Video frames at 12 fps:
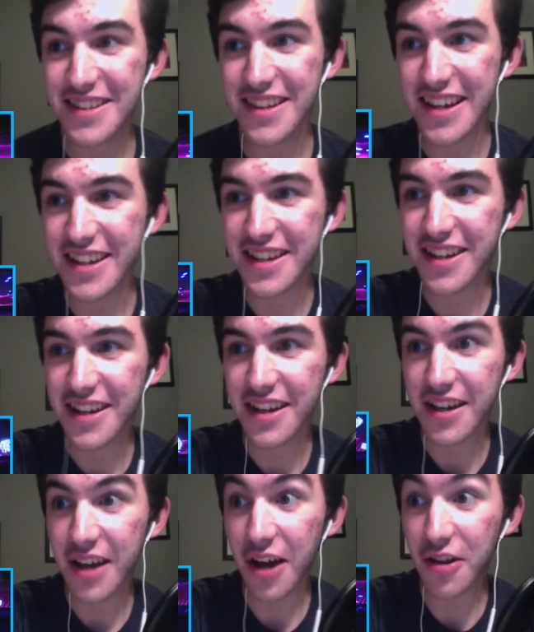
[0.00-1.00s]
like,
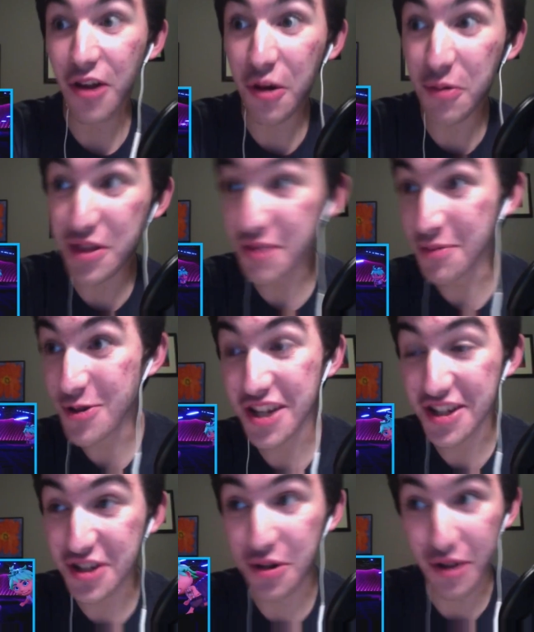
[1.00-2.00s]
along with the
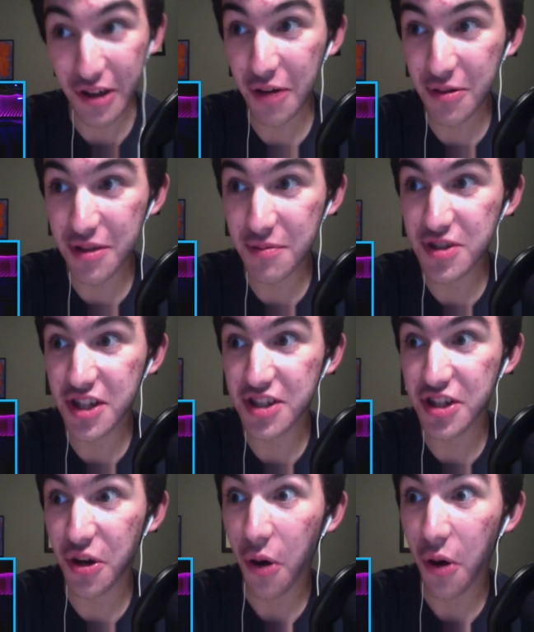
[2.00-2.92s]
music too, along with the music too.